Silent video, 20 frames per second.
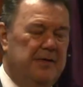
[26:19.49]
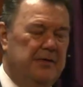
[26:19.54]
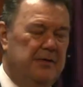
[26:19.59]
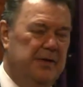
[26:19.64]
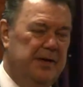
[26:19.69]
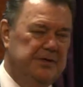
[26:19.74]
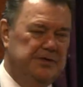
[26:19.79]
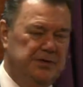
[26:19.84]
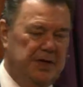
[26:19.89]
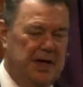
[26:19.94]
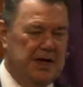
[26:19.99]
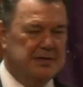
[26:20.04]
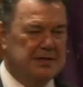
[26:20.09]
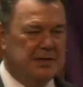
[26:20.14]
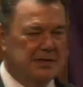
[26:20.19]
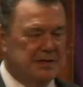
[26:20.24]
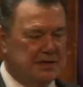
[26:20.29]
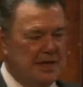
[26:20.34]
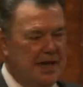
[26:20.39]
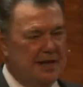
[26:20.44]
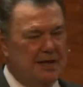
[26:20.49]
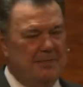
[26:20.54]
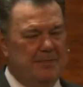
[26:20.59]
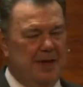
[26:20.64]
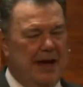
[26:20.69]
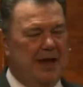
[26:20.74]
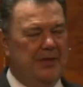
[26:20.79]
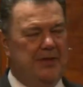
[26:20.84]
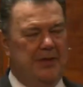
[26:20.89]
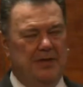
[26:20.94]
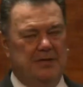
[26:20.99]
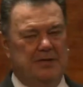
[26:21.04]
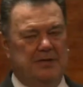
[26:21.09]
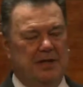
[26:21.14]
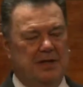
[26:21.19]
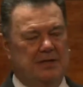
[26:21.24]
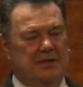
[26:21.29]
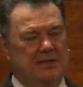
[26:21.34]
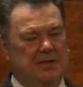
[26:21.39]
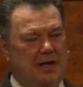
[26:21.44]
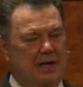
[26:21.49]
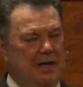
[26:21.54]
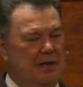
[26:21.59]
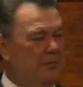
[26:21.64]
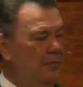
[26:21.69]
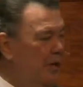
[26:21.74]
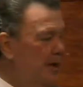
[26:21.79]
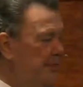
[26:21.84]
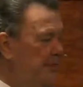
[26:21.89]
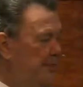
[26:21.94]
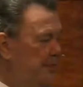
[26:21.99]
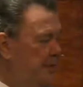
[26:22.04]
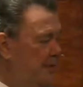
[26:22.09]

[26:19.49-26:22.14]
When Jesus said in Matthew 16, What